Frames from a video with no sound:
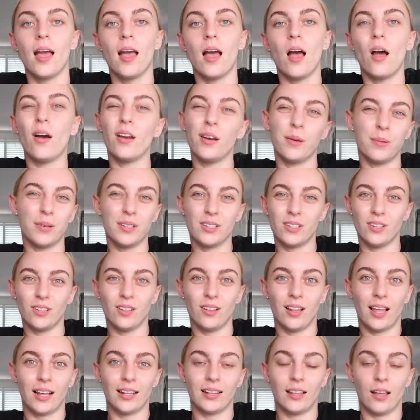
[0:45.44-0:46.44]
Oh, and I went to
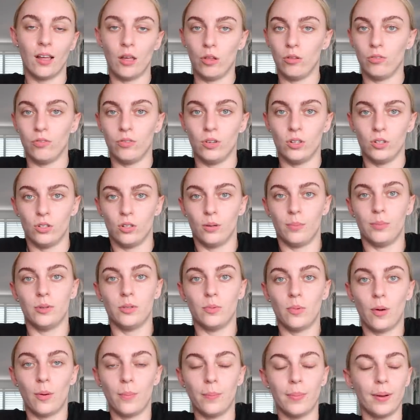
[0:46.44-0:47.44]
like the health food shop
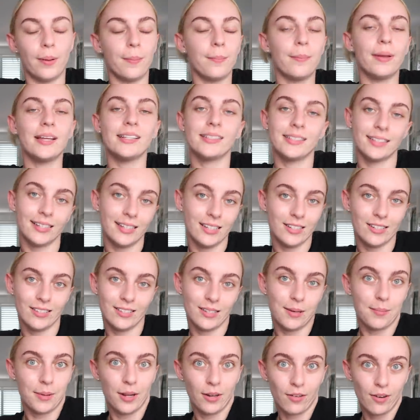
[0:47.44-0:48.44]
as well, but basically just
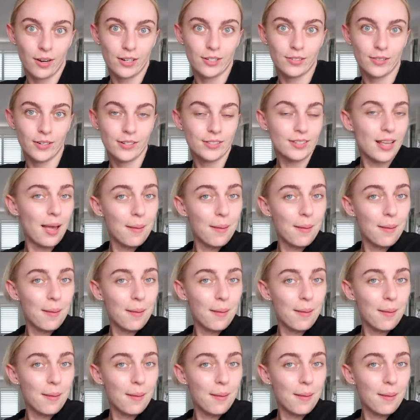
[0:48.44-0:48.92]
did my groceries.